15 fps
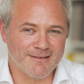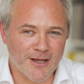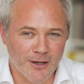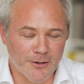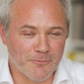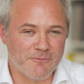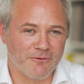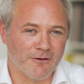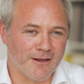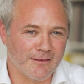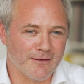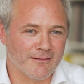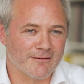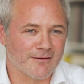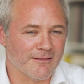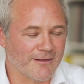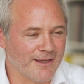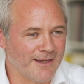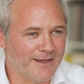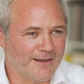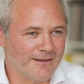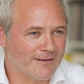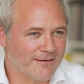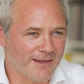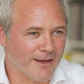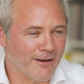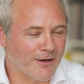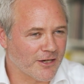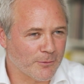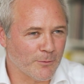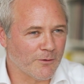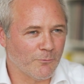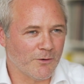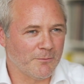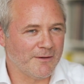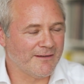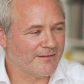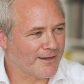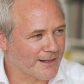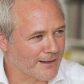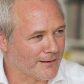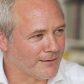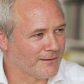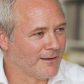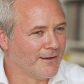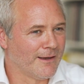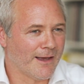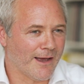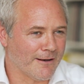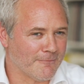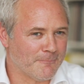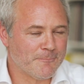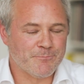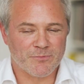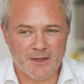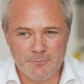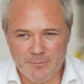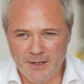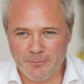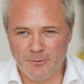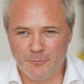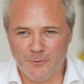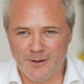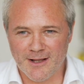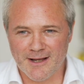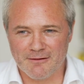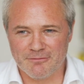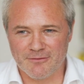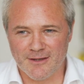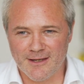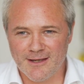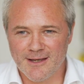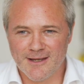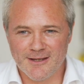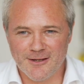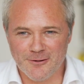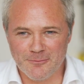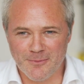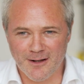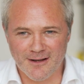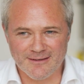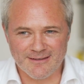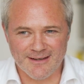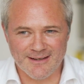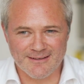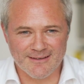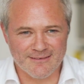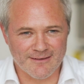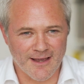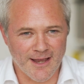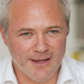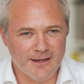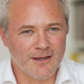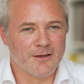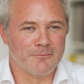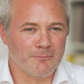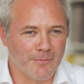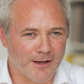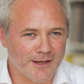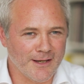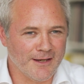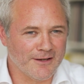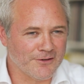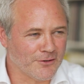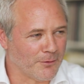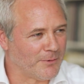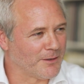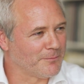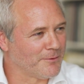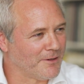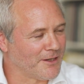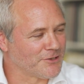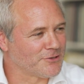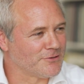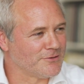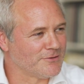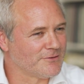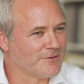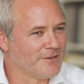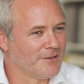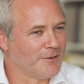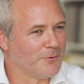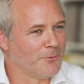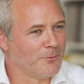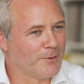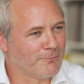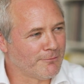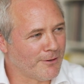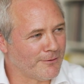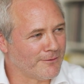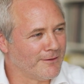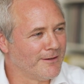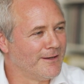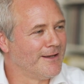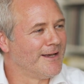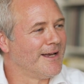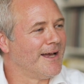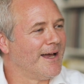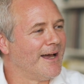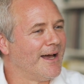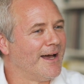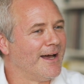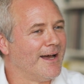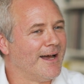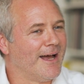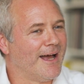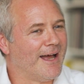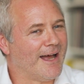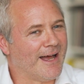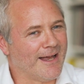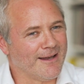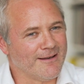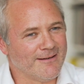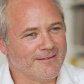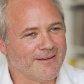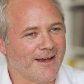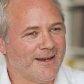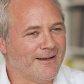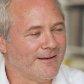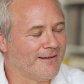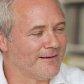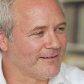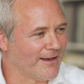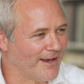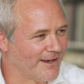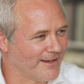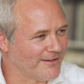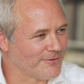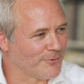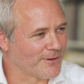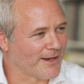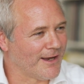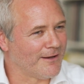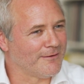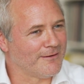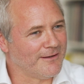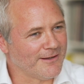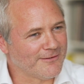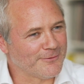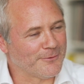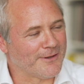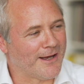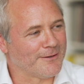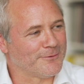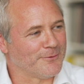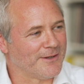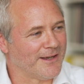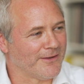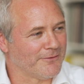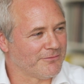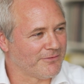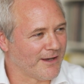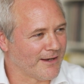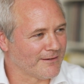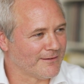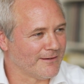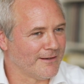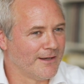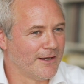hopefully the argument will be settled, and people will have the humility to say, my economic predictions were wrong. And I didn't take into account this or that or the other factor.